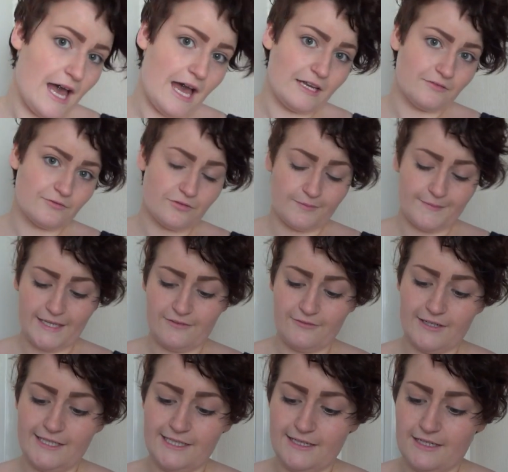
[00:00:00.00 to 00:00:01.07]
And for me
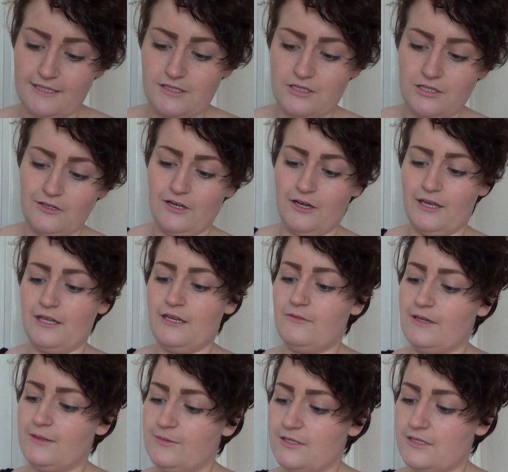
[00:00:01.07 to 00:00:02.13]
really that's too long
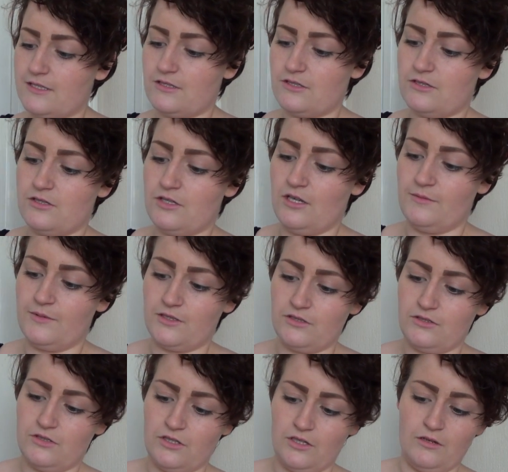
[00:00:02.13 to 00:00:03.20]
anyway, because it's just too
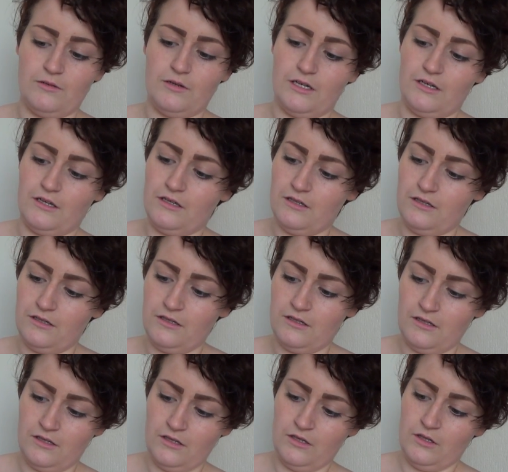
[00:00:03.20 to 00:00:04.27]
much to
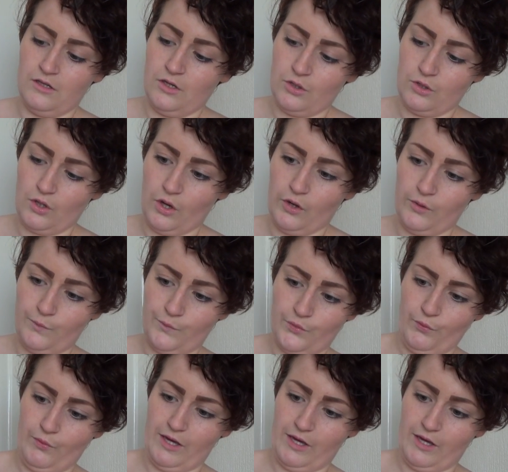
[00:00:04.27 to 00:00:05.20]
cope